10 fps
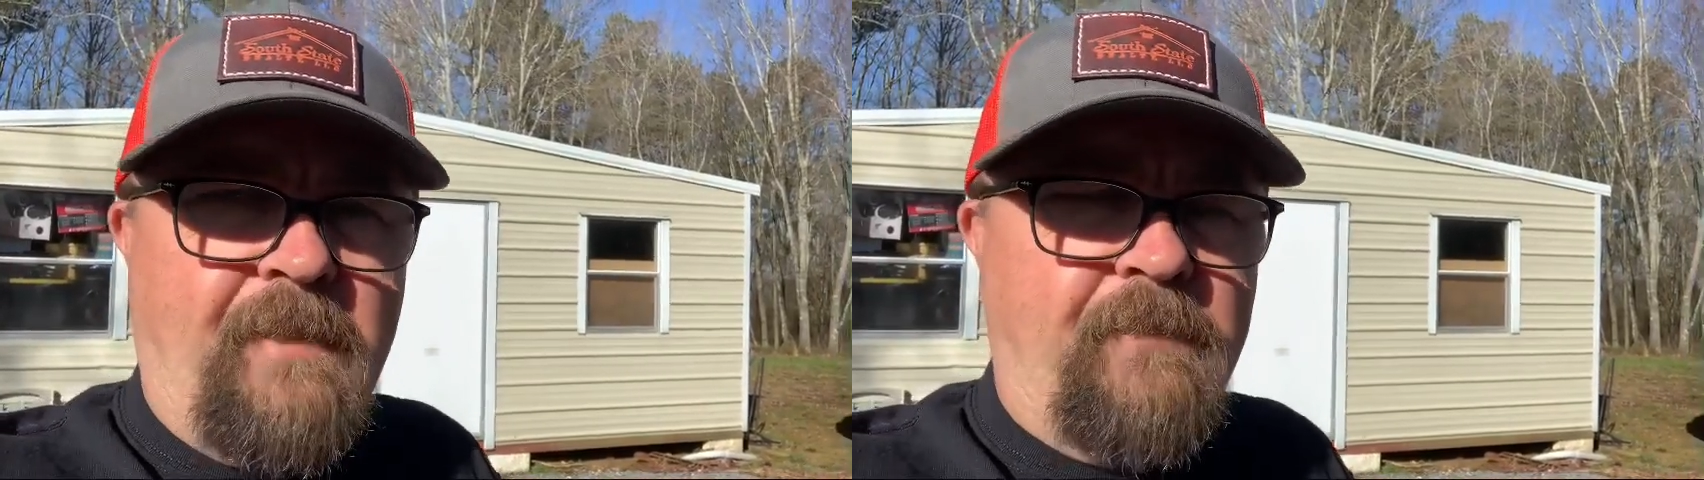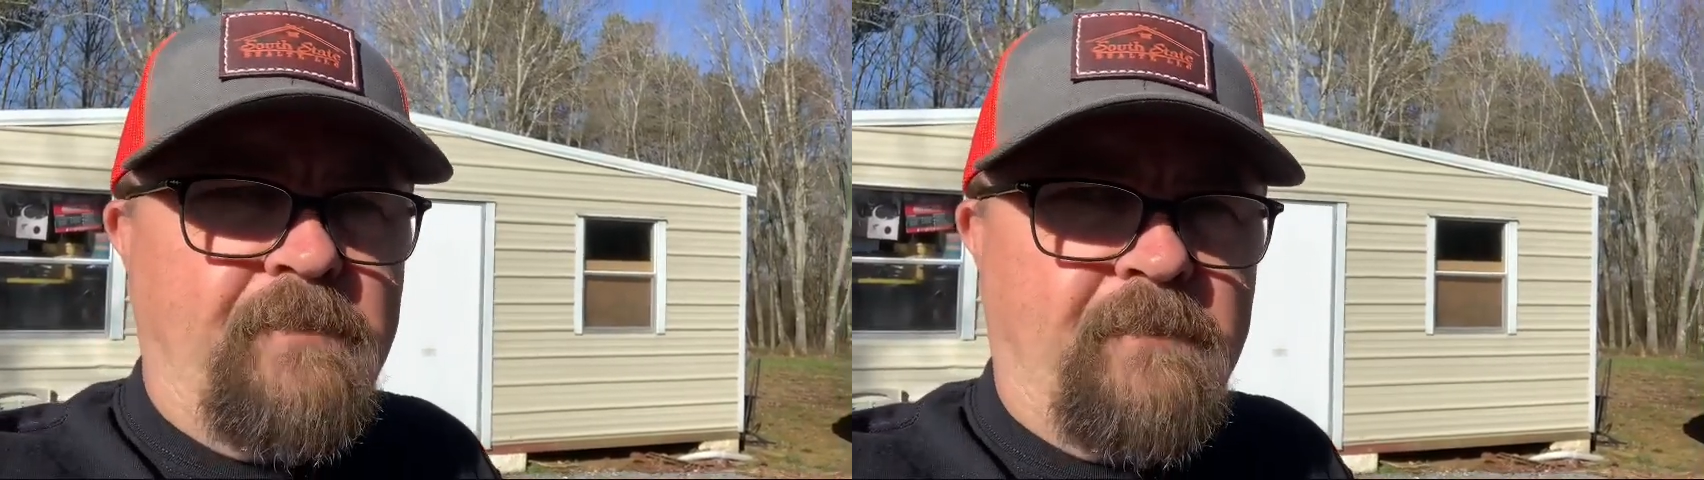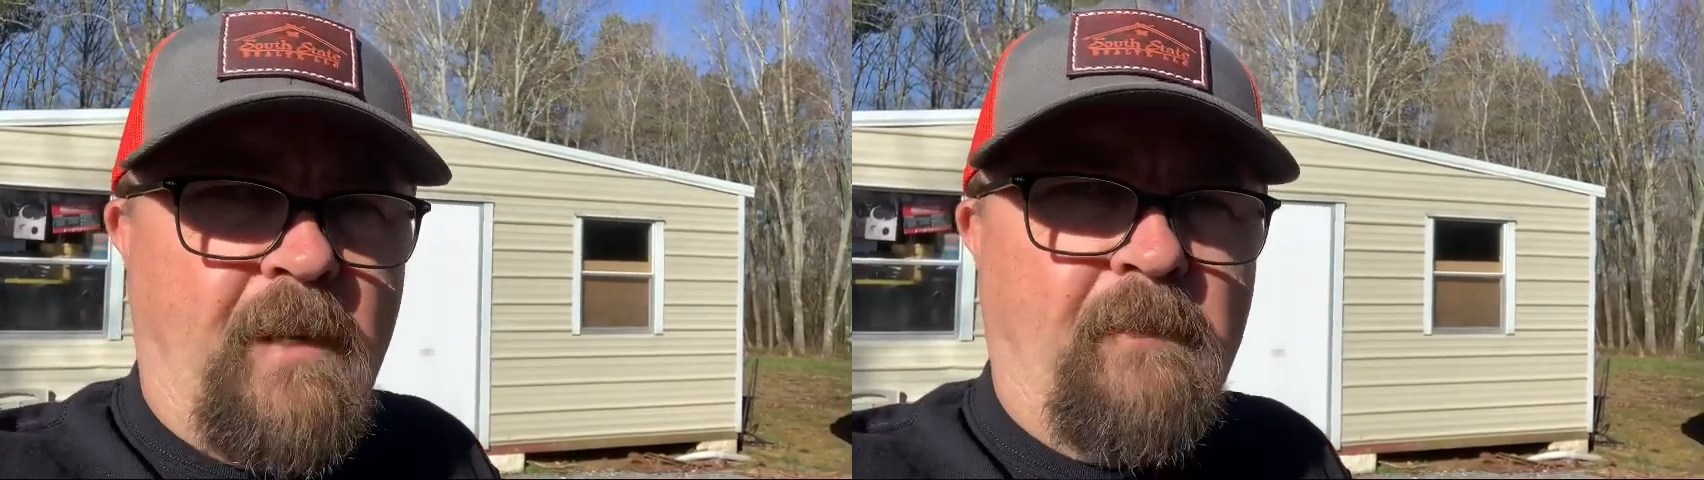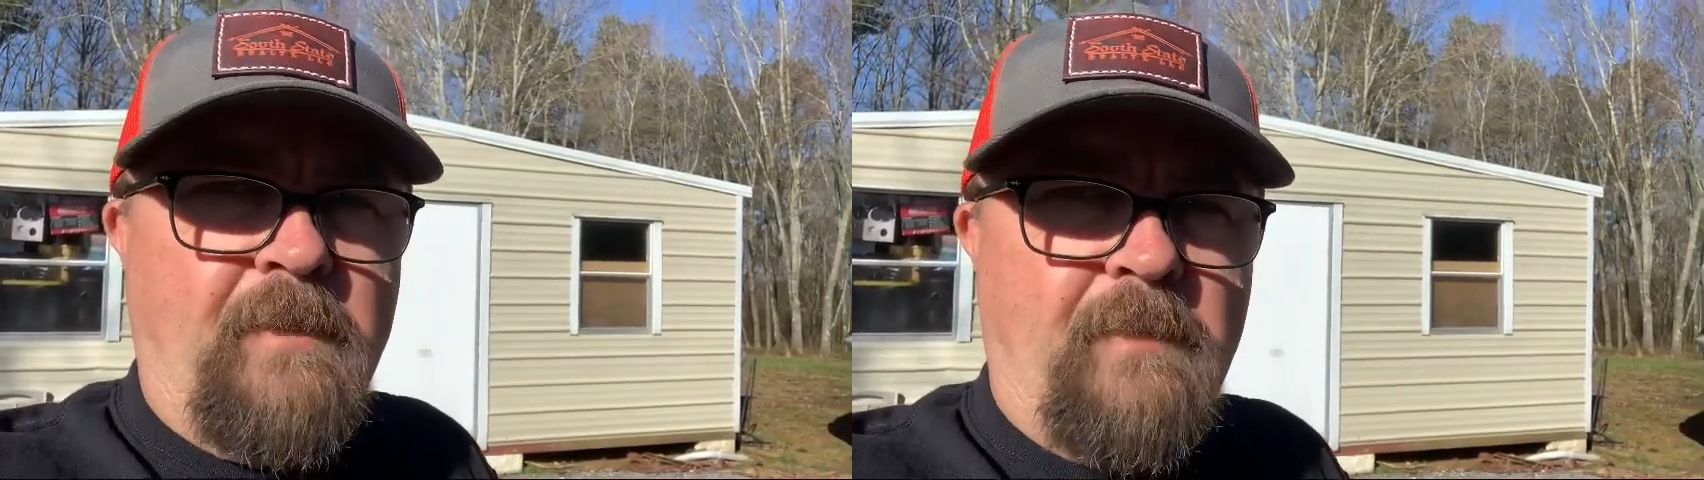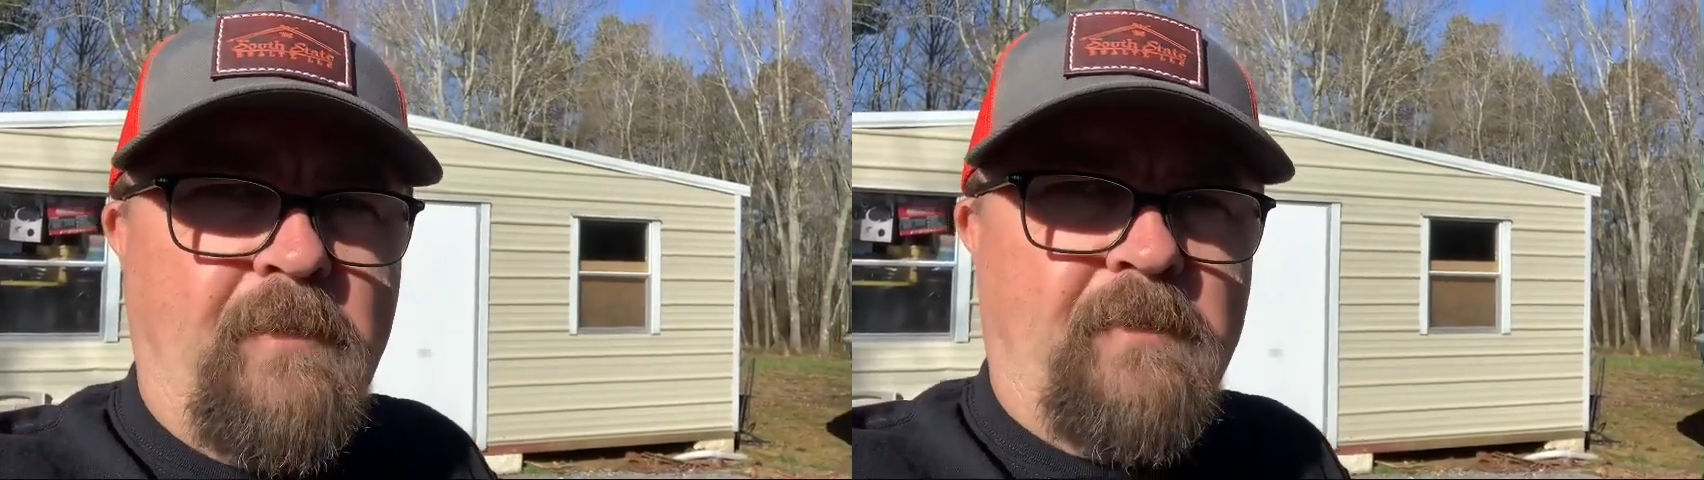We were the
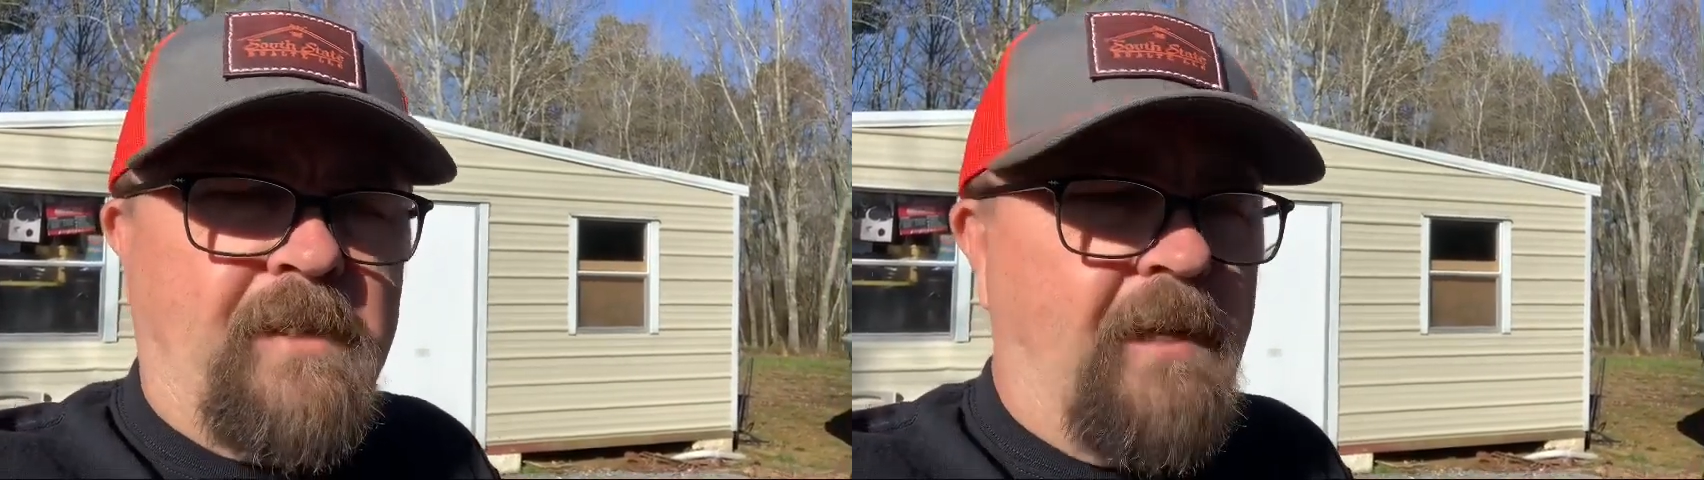only boat that